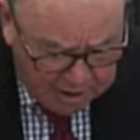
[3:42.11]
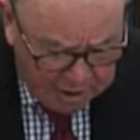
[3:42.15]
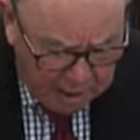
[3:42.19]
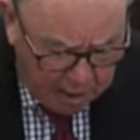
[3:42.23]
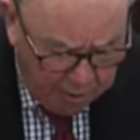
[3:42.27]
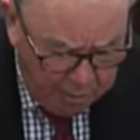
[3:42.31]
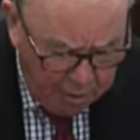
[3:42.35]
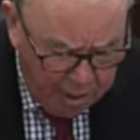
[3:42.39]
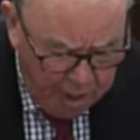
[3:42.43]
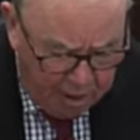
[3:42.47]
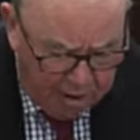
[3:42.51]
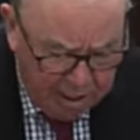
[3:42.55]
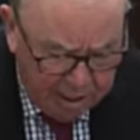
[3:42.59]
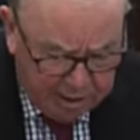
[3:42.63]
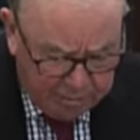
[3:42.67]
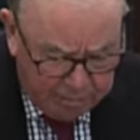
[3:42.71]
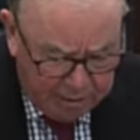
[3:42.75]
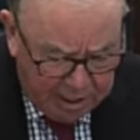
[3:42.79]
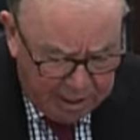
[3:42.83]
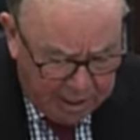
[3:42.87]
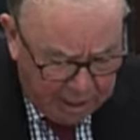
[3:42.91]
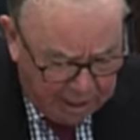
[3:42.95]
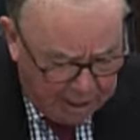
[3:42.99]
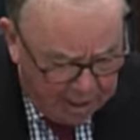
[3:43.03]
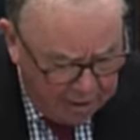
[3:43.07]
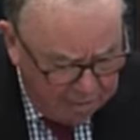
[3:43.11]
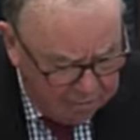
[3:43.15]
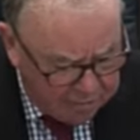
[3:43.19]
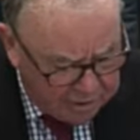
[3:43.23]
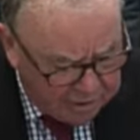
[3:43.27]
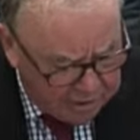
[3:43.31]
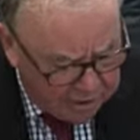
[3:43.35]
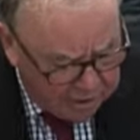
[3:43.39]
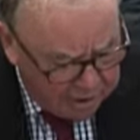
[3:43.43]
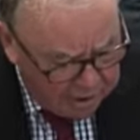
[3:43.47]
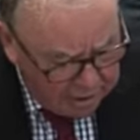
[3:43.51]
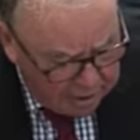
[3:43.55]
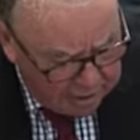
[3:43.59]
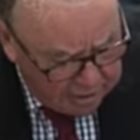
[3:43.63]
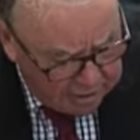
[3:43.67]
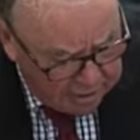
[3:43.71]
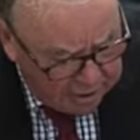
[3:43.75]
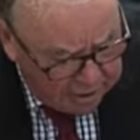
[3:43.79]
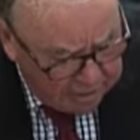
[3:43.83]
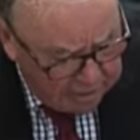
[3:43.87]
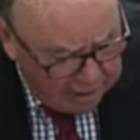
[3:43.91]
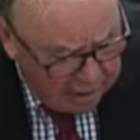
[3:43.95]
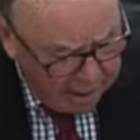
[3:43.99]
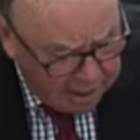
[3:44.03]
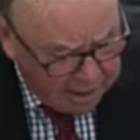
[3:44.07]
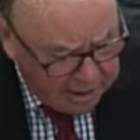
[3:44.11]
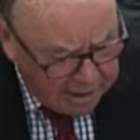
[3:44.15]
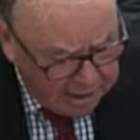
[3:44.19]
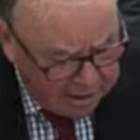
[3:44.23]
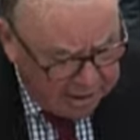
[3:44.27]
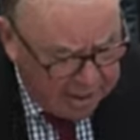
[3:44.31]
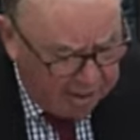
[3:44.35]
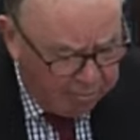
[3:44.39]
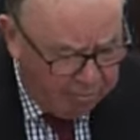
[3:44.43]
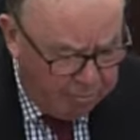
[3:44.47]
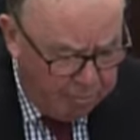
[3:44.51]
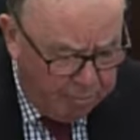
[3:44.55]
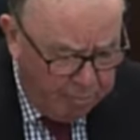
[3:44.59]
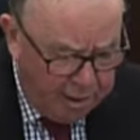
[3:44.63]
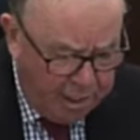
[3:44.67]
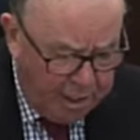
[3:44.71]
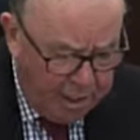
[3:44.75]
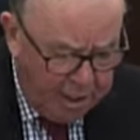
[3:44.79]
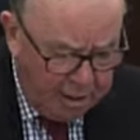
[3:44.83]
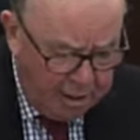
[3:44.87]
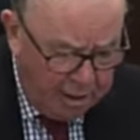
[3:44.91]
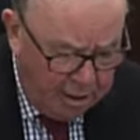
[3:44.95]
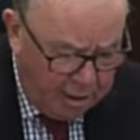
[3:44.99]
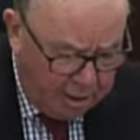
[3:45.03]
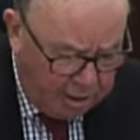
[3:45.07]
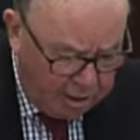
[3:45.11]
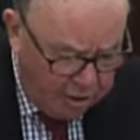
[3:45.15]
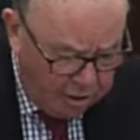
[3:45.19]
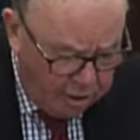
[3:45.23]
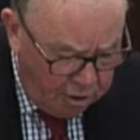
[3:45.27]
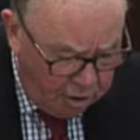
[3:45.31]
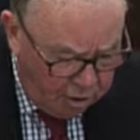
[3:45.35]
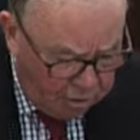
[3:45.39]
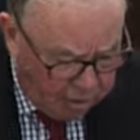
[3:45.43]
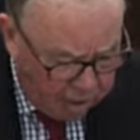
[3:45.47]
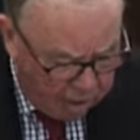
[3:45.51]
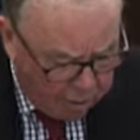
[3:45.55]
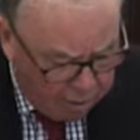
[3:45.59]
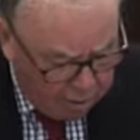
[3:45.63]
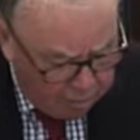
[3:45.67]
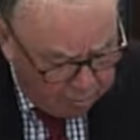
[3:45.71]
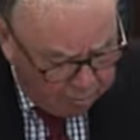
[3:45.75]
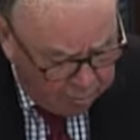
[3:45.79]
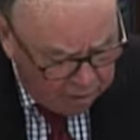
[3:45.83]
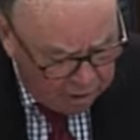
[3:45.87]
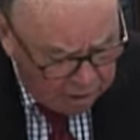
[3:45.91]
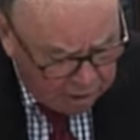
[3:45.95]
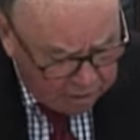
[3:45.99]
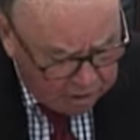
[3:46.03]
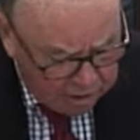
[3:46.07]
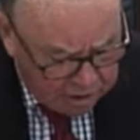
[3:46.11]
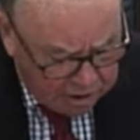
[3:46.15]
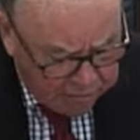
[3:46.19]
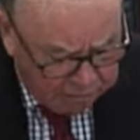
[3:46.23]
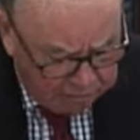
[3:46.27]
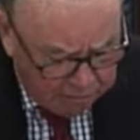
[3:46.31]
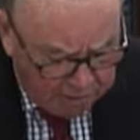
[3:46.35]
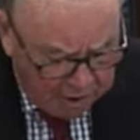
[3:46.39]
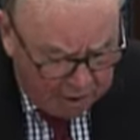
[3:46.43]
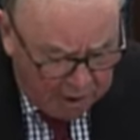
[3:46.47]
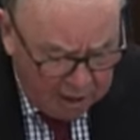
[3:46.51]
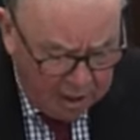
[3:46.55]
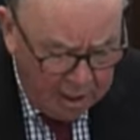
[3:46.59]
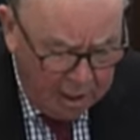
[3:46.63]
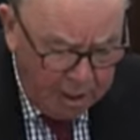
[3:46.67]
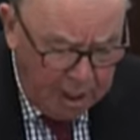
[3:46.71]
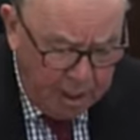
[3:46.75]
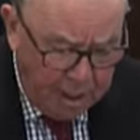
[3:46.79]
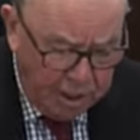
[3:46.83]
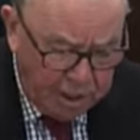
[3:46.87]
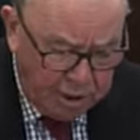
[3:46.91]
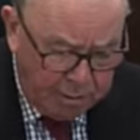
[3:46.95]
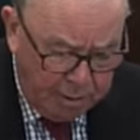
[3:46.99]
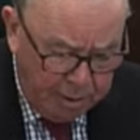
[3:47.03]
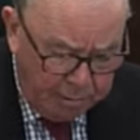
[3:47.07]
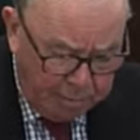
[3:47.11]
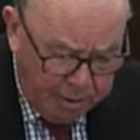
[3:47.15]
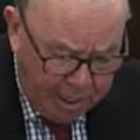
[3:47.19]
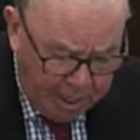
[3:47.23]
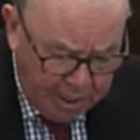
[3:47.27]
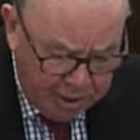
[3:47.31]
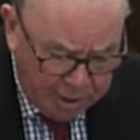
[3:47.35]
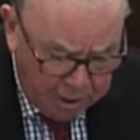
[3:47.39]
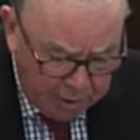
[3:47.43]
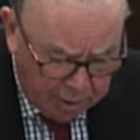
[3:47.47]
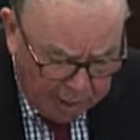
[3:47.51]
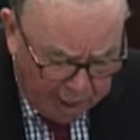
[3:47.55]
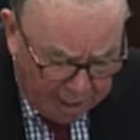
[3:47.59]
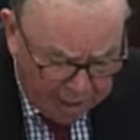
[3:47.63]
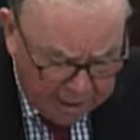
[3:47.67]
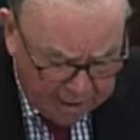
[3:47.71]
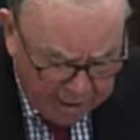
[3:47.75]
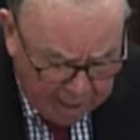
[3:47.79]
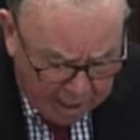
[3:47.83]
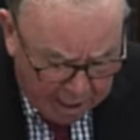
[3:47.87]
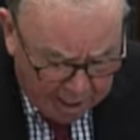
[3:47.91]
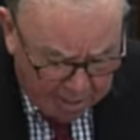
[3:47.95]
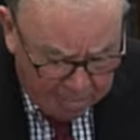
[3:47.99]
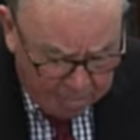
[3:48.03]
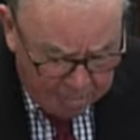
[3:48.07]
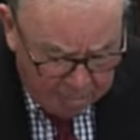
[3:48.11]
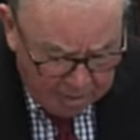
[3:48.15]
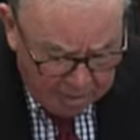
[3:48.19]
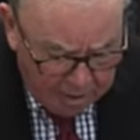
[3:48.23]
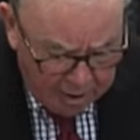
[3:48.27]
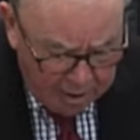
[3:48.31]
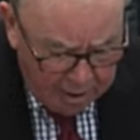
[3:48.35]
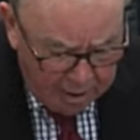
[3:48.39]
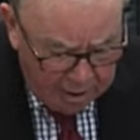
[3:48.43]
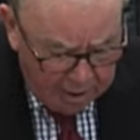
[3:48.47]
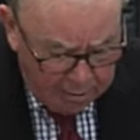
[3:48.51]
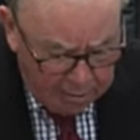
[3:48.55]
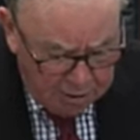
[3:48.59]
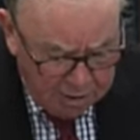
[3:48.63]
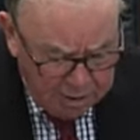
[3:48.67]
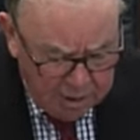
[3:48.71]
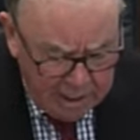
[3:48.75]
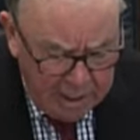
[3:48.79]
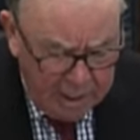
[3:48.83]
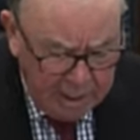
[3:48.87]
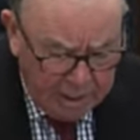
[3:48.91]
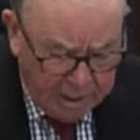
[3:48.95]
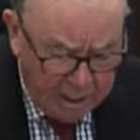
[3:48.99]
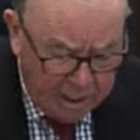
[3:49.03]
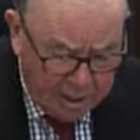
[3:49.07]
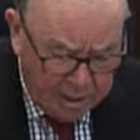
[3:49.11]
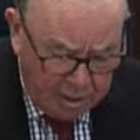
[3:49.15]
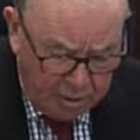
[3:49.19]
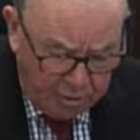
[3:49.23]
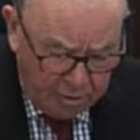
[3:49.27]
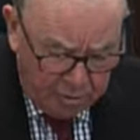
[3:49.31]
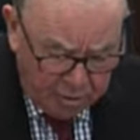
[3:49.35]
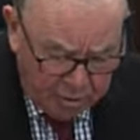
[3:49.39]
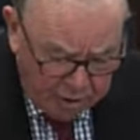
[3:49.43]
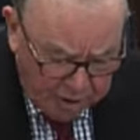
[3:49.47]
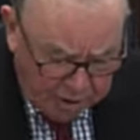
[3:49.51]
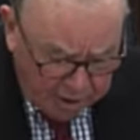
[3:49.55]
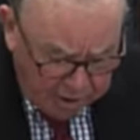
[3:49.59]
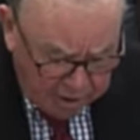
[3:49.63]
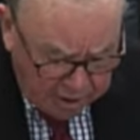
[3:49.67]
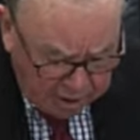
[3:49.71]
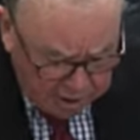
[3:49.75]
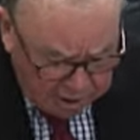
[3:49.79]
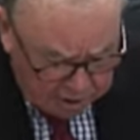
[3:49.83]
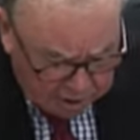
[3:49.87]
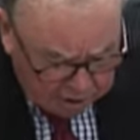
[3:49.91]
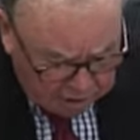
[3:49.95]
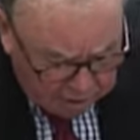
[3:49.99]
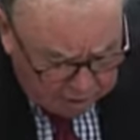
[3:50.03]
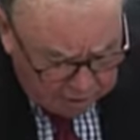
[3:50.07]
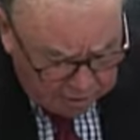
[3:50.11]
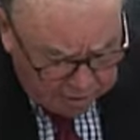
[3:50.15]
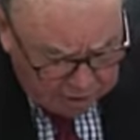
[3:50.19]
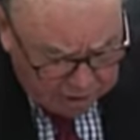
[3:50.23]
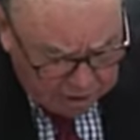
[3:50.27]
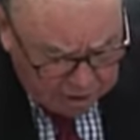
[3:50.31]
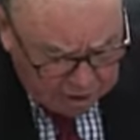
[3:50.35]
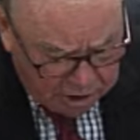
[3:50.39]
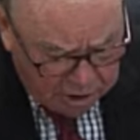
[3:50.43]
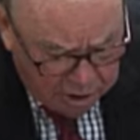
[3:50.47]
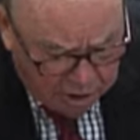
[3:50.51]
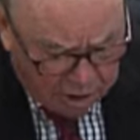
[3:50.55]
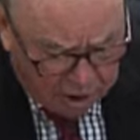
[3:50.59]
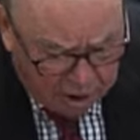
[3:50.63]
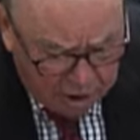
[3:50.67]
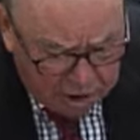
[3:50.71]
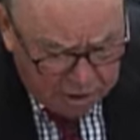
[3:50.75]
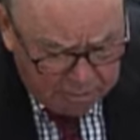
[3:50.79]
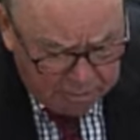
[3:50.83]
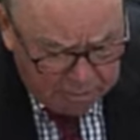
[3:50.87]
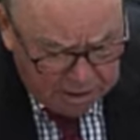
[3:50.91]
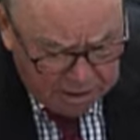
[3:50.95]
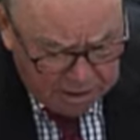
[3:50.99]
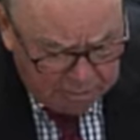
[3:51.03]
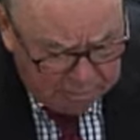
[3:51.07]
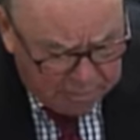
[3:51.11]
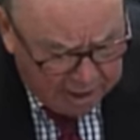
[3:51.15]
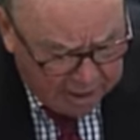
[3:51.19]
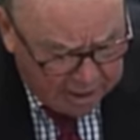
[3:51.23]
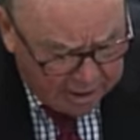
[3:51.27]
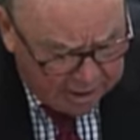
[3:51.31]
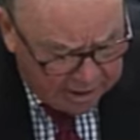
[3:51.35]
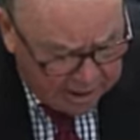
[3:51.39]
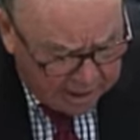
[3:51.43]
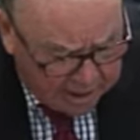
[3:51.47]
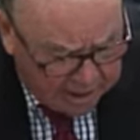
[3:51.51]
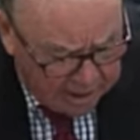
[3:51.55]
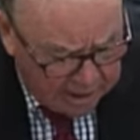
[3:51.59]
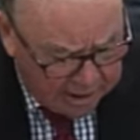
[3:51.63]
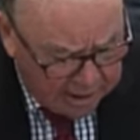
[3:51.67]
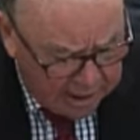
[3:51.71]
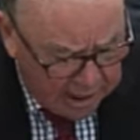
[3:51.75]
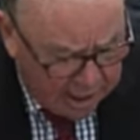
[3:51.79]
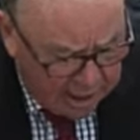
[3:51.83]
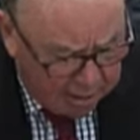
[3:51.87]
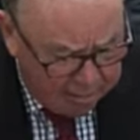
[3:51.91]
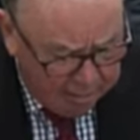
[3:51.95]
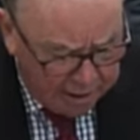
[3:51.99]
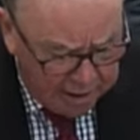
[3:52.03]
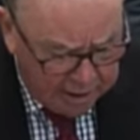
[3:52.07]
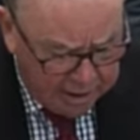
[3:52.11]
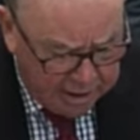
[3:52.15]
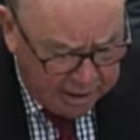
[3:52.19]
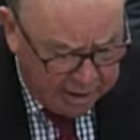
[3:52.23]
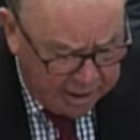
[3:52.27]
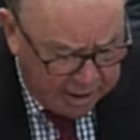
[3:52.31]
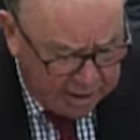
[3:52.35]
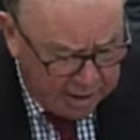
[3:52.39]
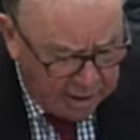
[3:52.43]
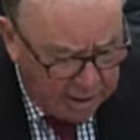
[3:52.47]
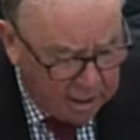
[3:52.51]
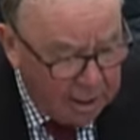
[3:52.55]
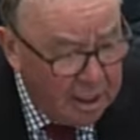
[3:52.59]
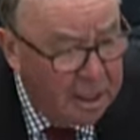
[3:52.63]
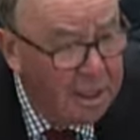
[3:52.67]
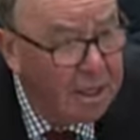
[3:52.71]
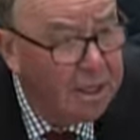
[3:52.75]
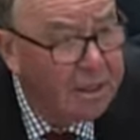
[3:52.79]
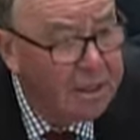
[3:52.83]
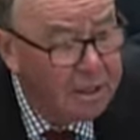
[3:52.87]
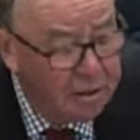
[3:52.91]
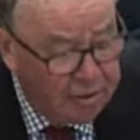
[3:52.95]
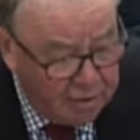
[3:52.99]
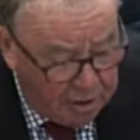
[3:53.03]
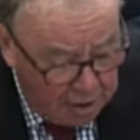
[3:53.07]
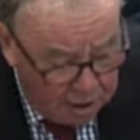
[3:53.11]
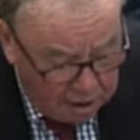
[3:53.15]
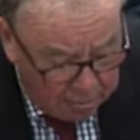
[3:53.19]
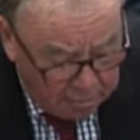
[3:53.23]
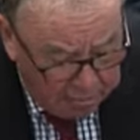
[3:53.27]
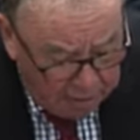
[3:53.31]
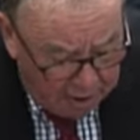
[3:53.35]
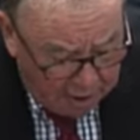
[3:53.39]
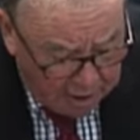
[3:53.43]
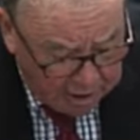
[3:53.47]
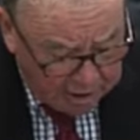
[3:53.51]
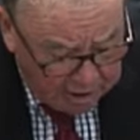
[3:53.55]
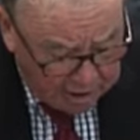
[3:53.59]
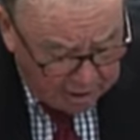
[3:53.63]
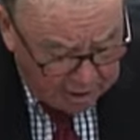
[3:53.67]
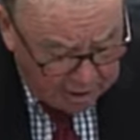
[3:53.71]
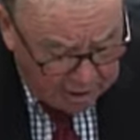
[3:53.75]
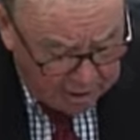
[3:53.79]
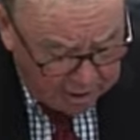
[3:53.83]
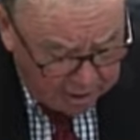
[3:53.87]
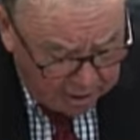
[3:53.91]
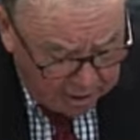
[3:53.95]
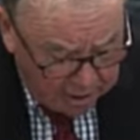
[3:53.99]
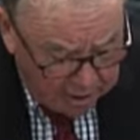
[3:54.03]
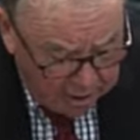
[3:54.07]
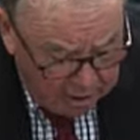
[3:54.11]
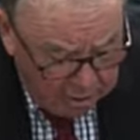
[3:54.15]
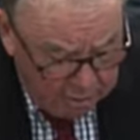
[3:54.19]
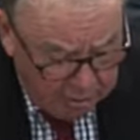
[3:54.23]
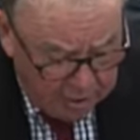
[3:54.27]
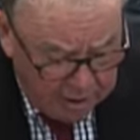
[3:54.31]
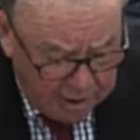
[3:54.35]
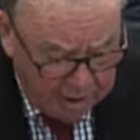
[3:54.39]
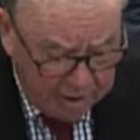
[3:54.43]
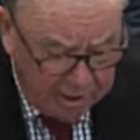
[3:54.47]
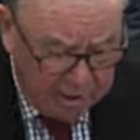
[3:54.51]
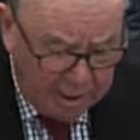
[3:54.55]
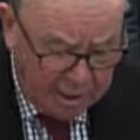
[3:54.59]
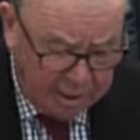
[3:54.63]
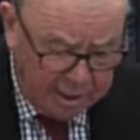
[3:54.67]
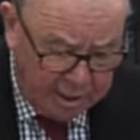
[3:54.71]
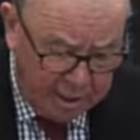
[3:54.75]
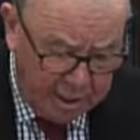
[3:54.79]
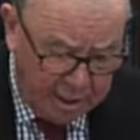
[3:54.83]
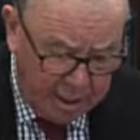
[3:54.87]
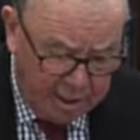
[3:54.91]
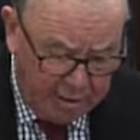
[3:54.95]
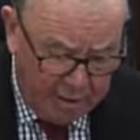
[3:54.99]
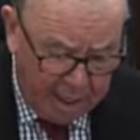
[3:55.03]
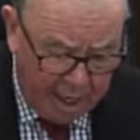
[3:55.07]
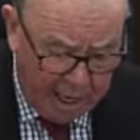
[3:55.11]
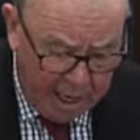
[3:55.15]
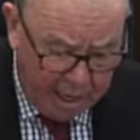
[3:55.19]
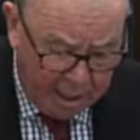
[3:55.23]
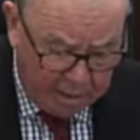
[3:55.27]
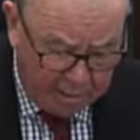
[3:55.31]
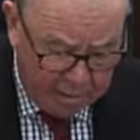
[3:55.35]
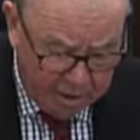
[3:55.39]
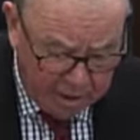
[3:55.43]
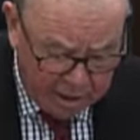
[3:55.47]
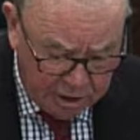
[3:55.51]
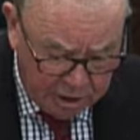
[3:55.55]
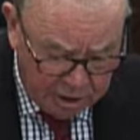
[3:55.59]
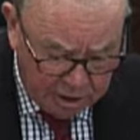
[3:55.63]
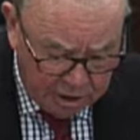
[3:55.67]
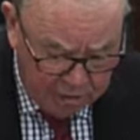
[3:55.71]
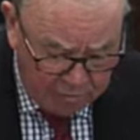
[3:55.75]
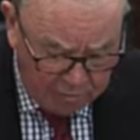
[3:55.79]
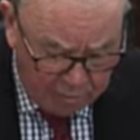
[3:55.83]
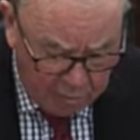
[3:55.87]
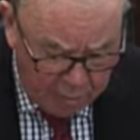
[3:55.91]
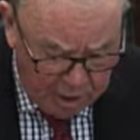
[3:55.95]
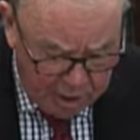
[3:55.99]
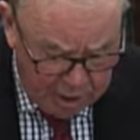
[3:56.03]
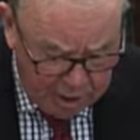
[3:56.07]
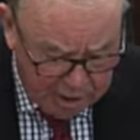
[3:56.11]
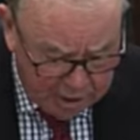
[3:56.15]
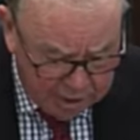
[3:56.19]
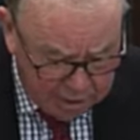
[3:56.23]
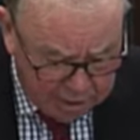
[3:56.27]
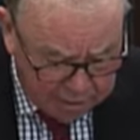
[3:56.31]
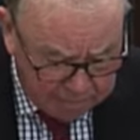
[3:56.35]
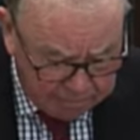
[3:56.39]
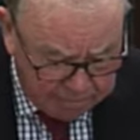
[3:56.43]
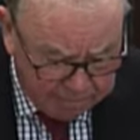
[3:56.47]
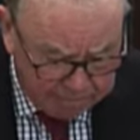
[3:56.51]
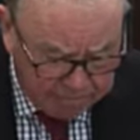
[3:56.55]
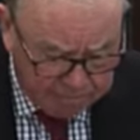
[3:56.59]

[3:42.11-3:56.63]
Sawiris believed that the 87 million euro brokerage fee to be paid to ITM was needed in order to discharge Mr. Benedetti's liabilities to third parties who had assisted in the acquisition of Wind.